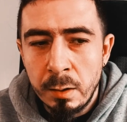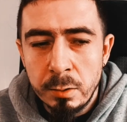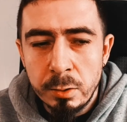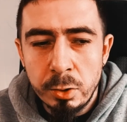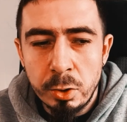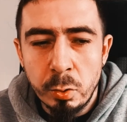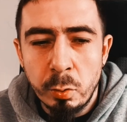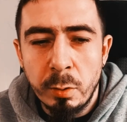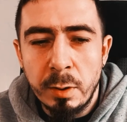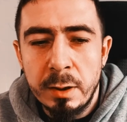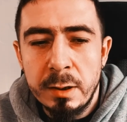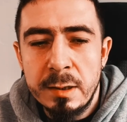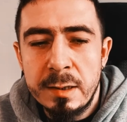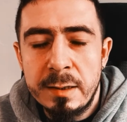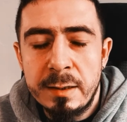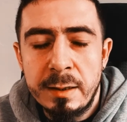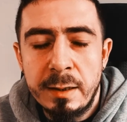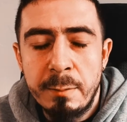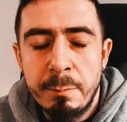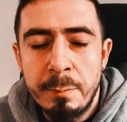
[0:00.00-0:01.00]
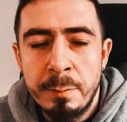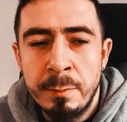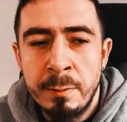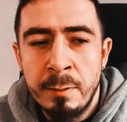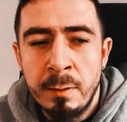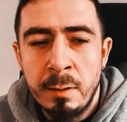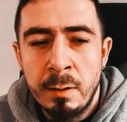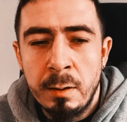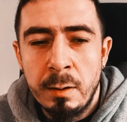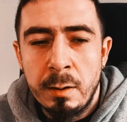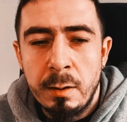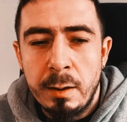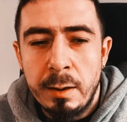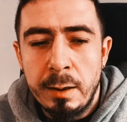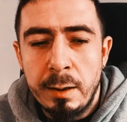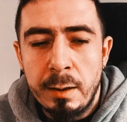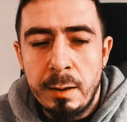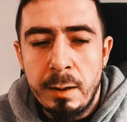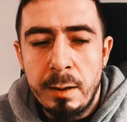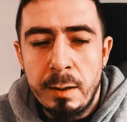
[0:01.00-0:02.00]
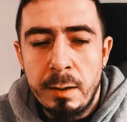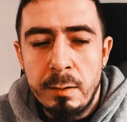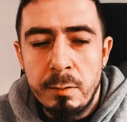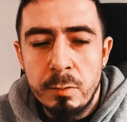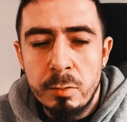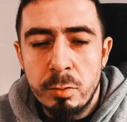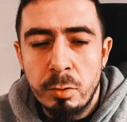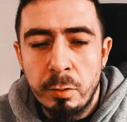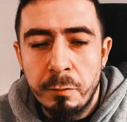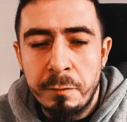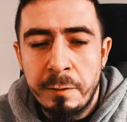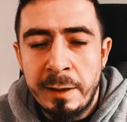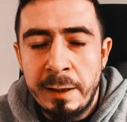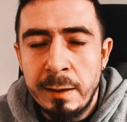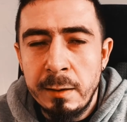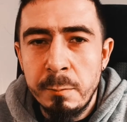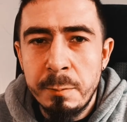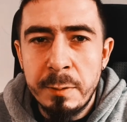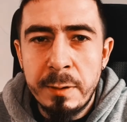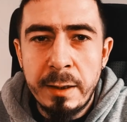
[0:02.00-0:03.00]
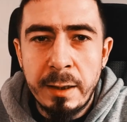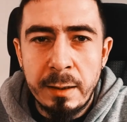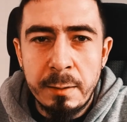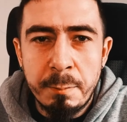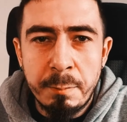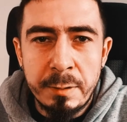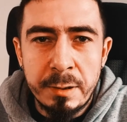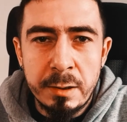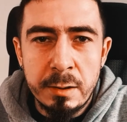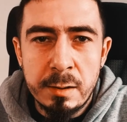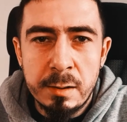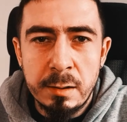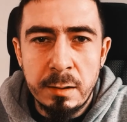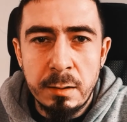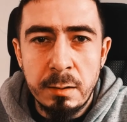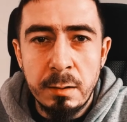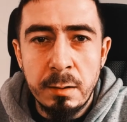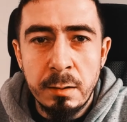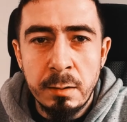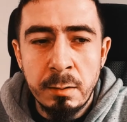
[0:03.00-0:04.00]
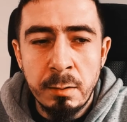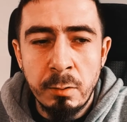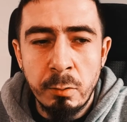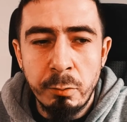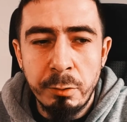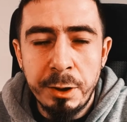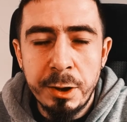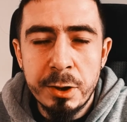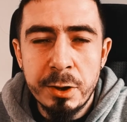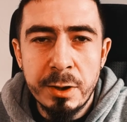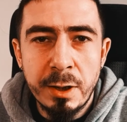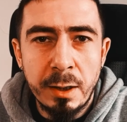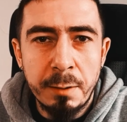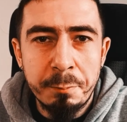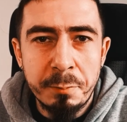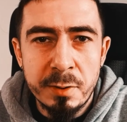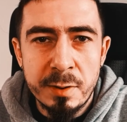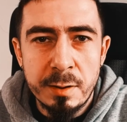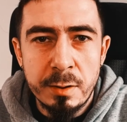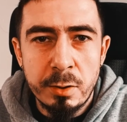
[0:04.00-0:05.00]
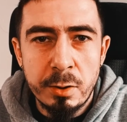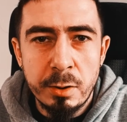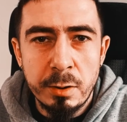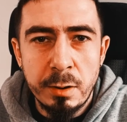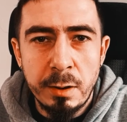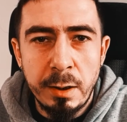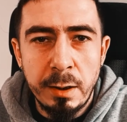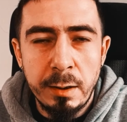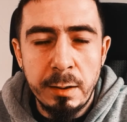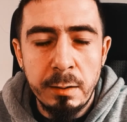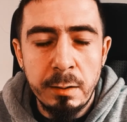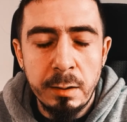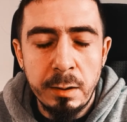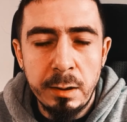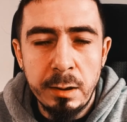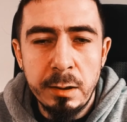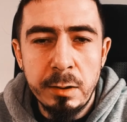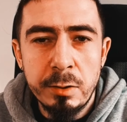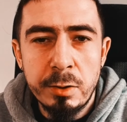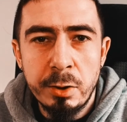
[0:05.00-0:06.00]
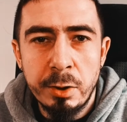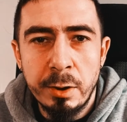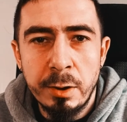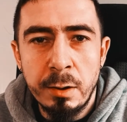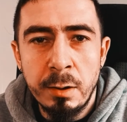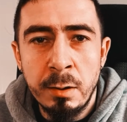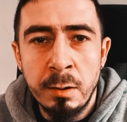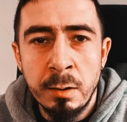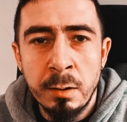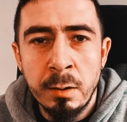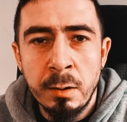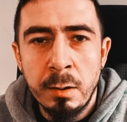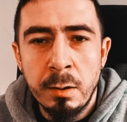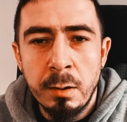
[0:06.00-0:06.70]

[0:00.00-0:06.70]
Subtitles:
Do you want to step and sort of help that person reach that position, and in turn